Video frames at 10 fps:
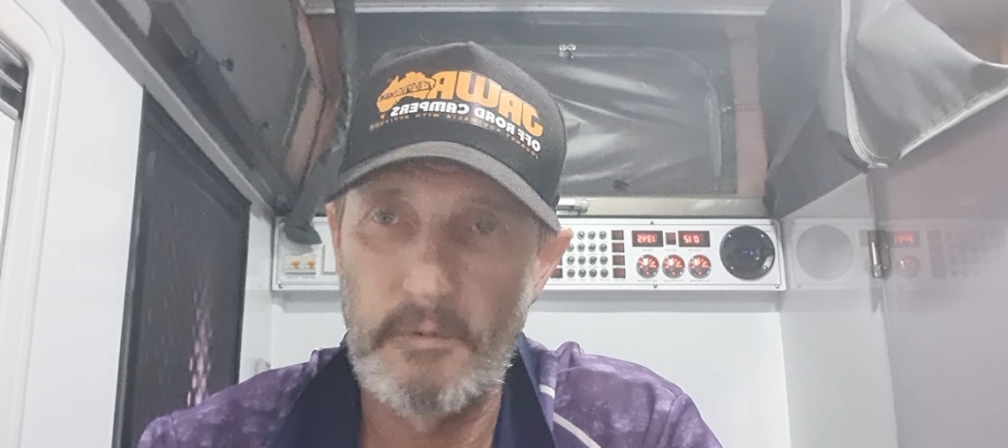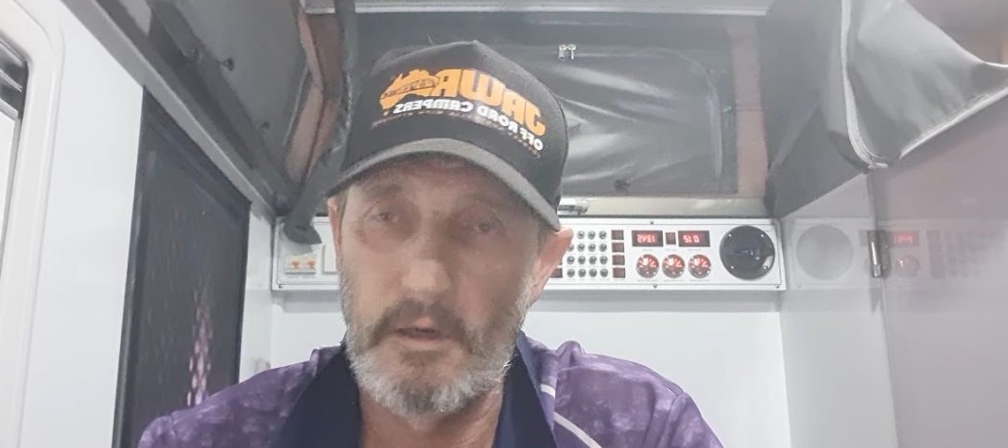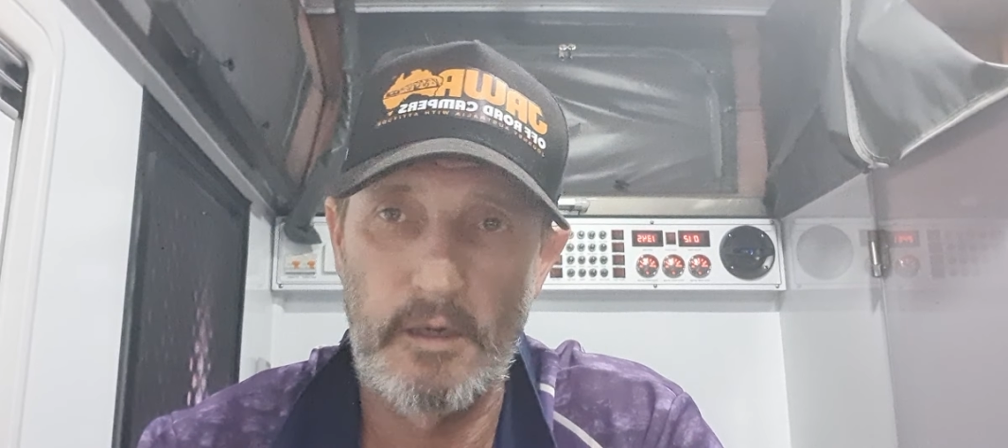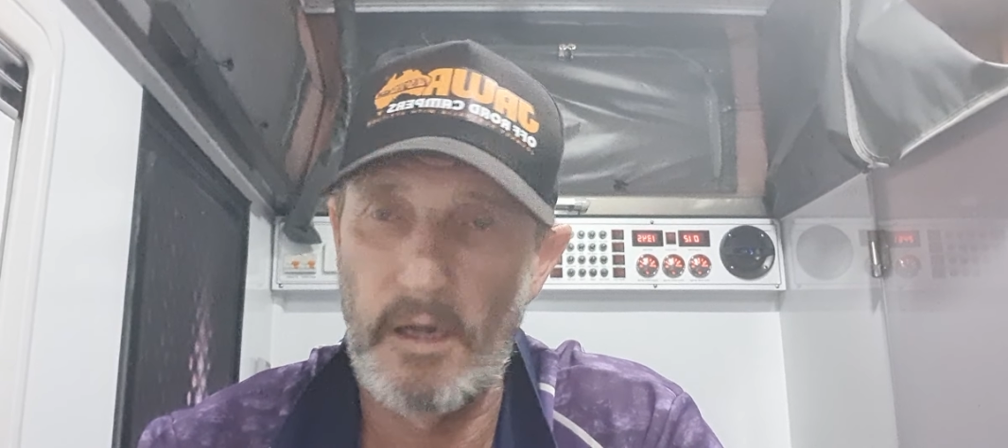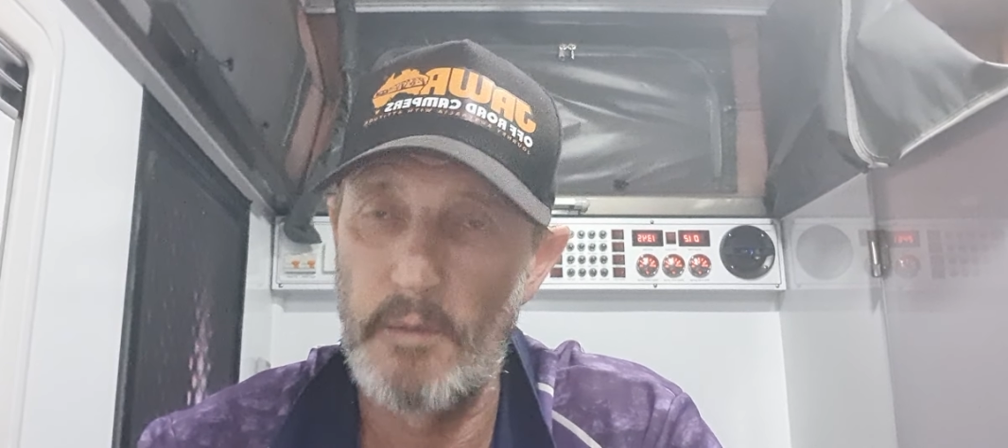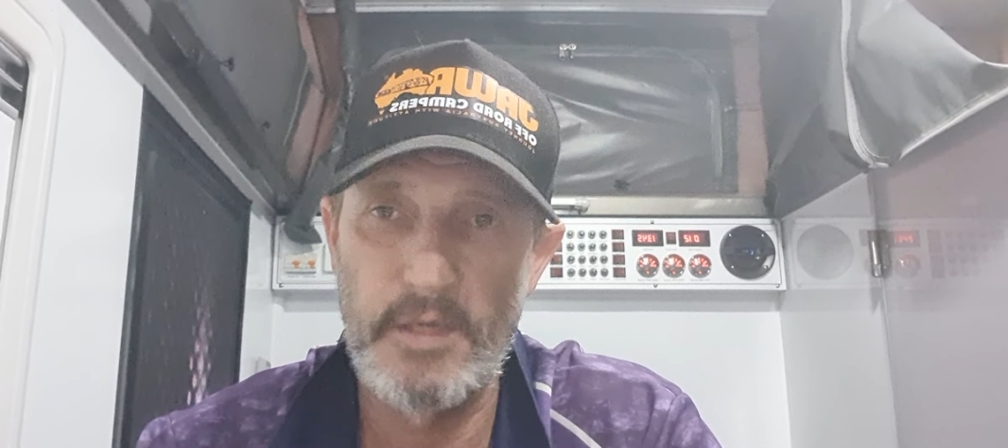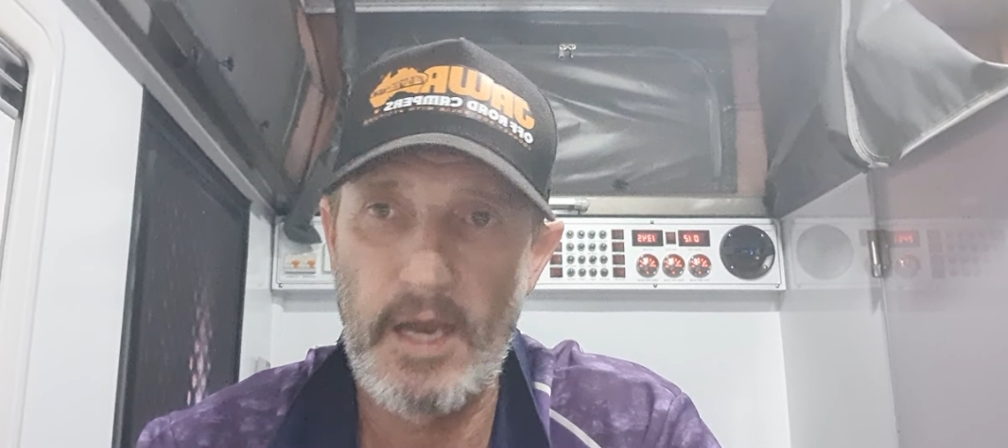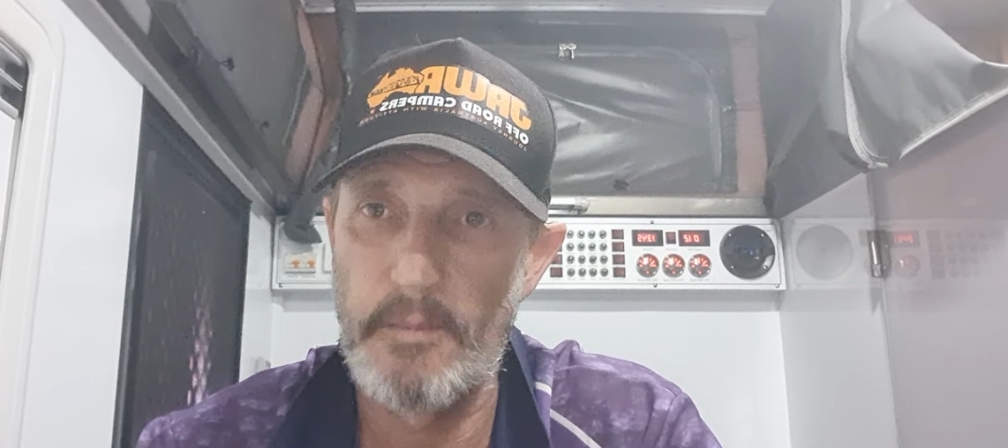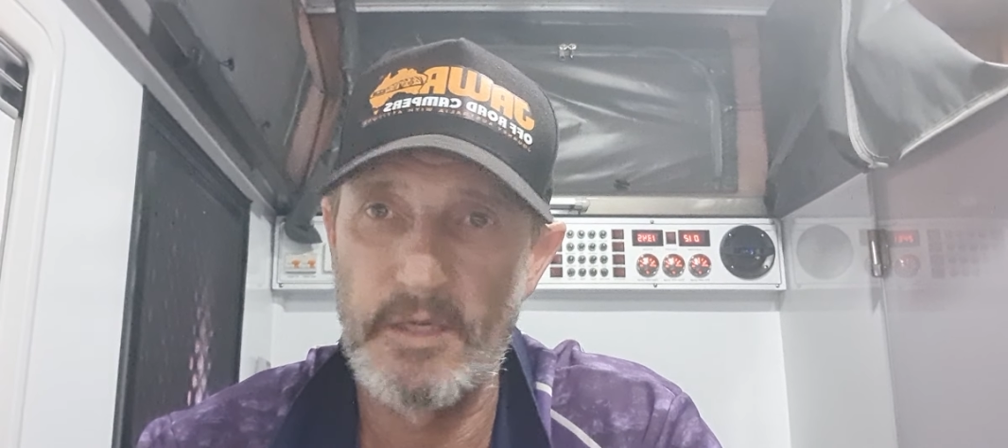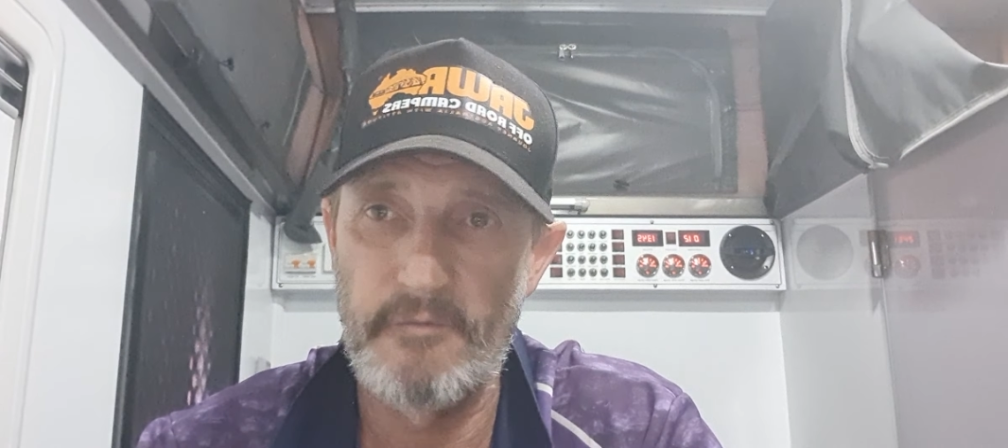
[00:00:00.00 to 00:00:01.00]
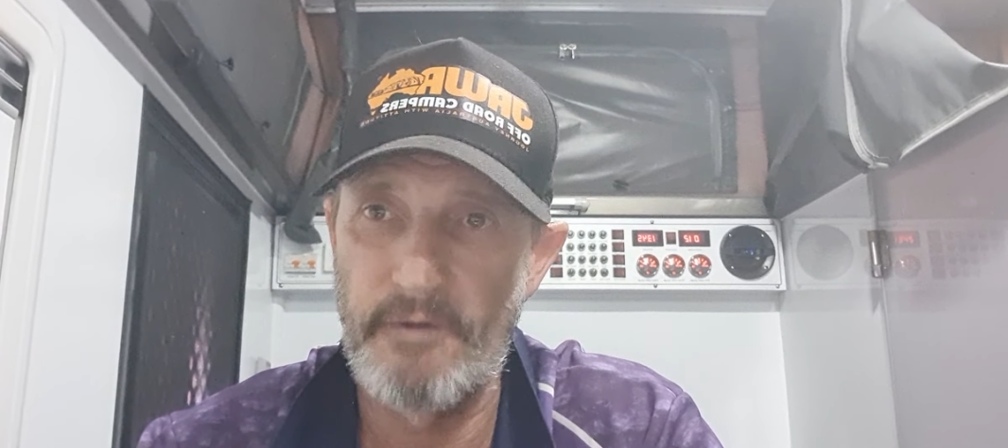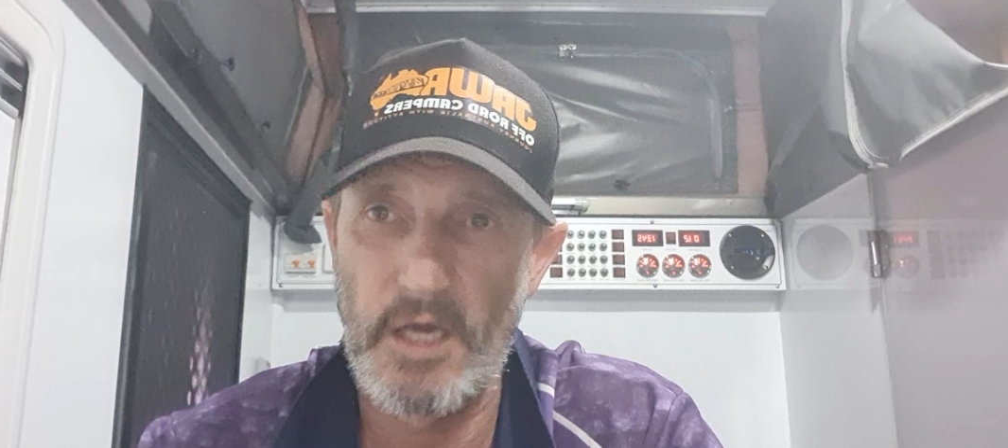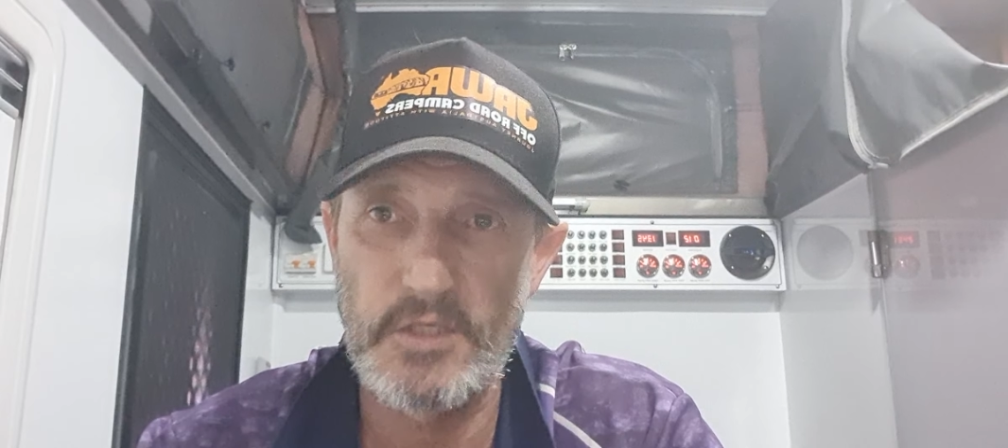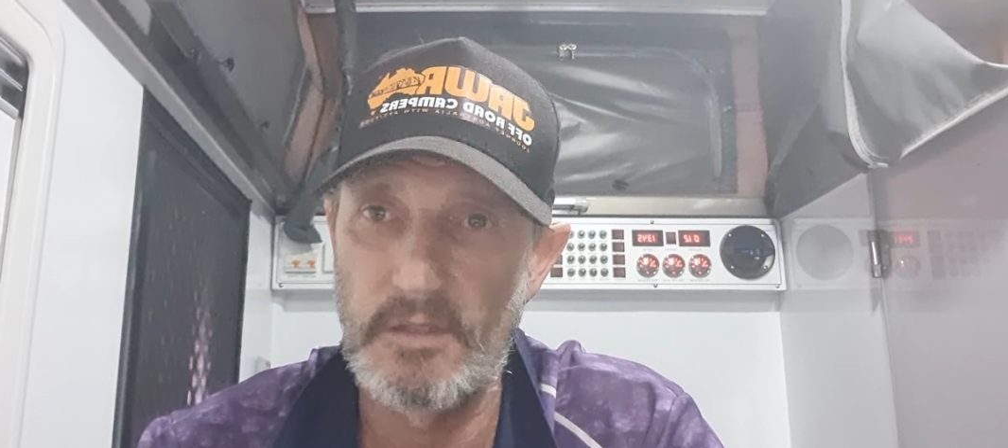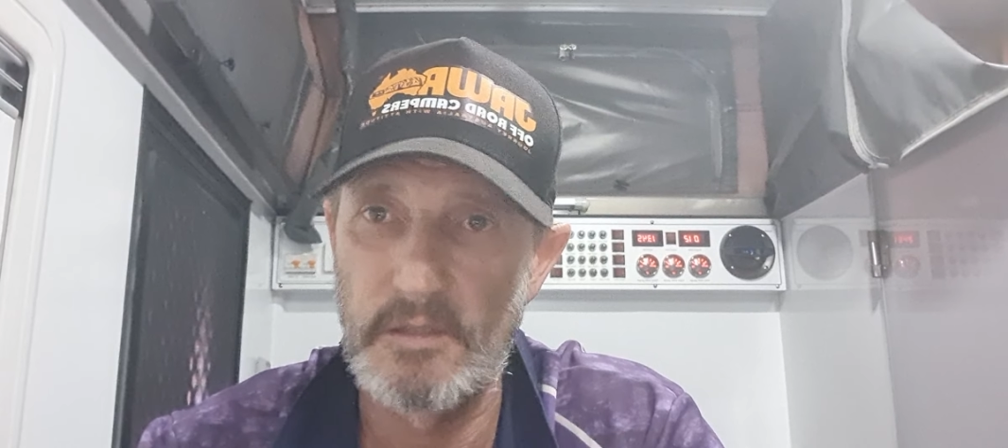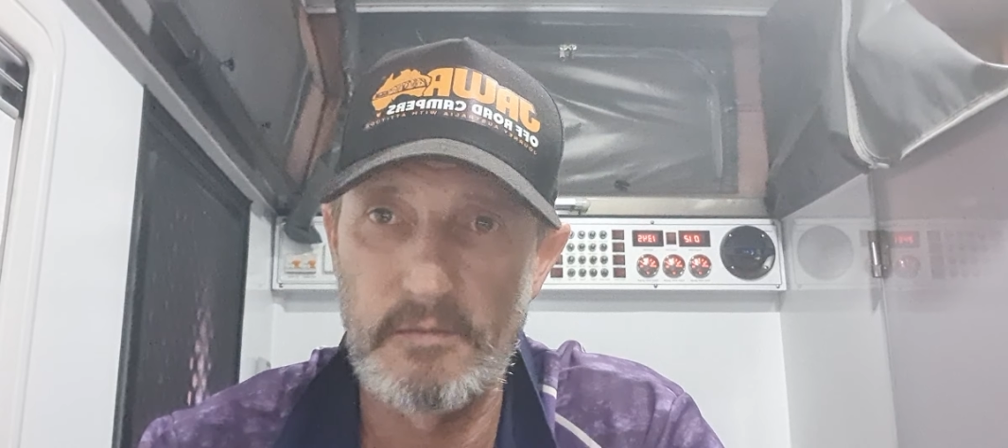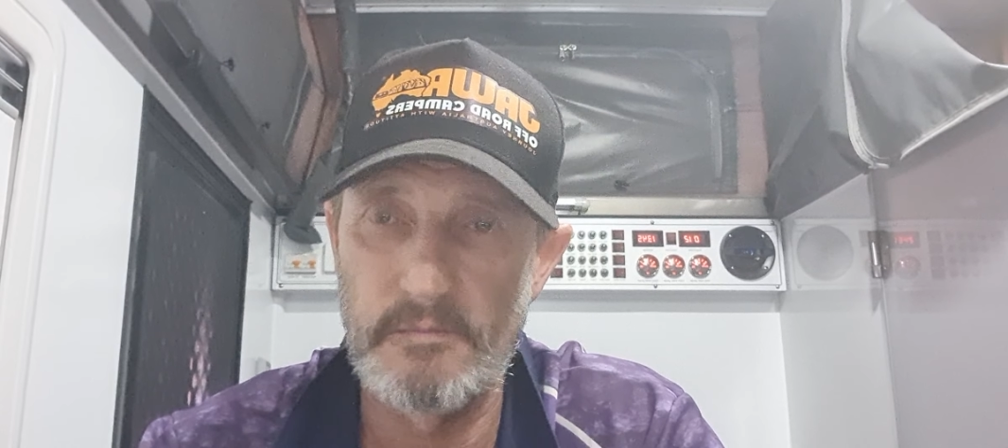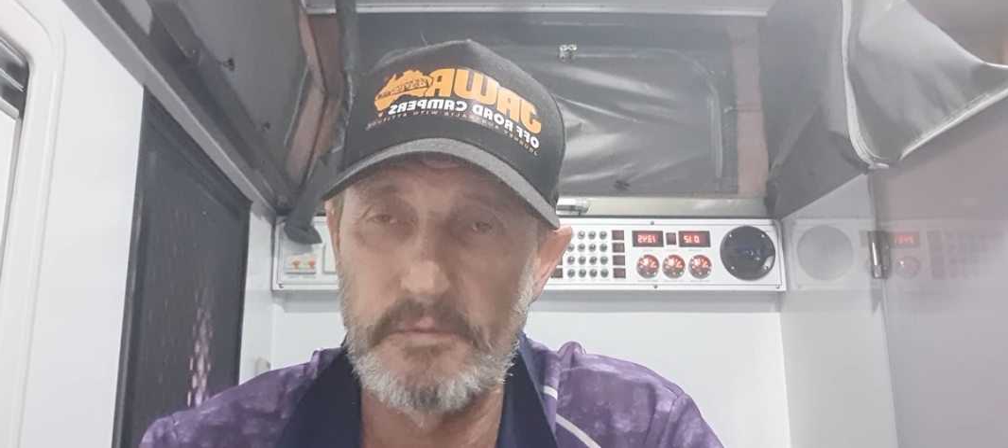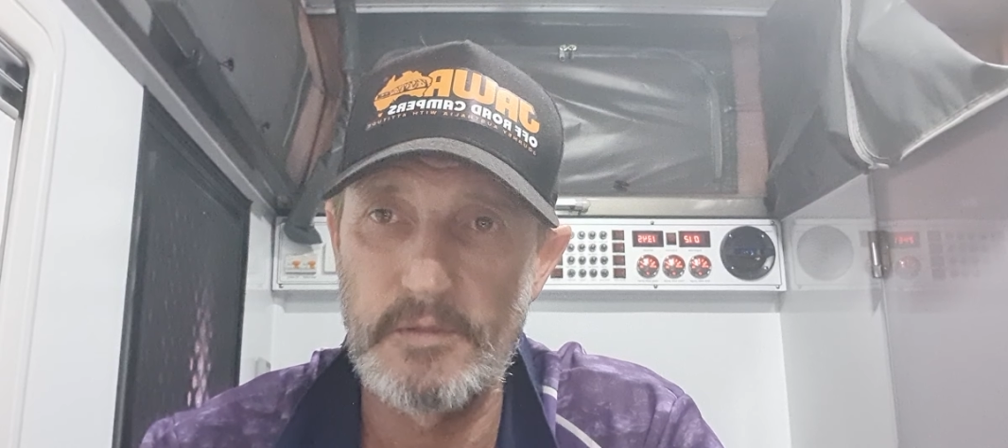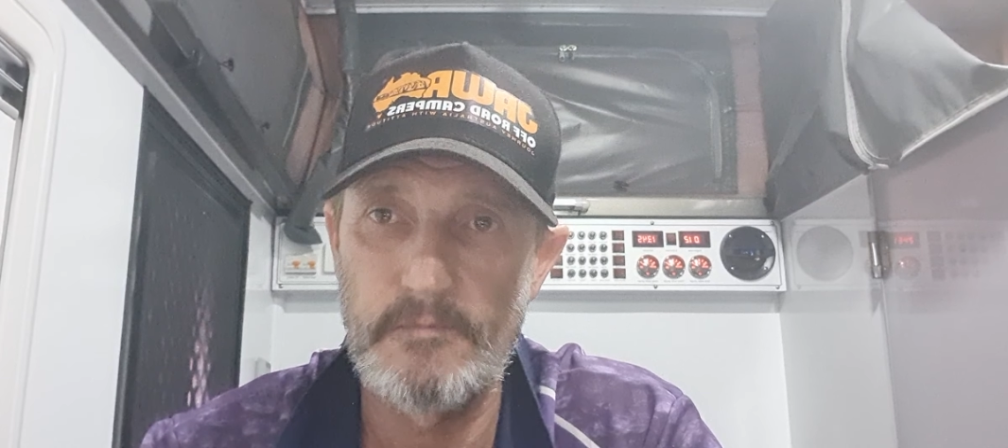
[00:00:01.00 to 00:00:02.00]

I don't know, becoming a fashion and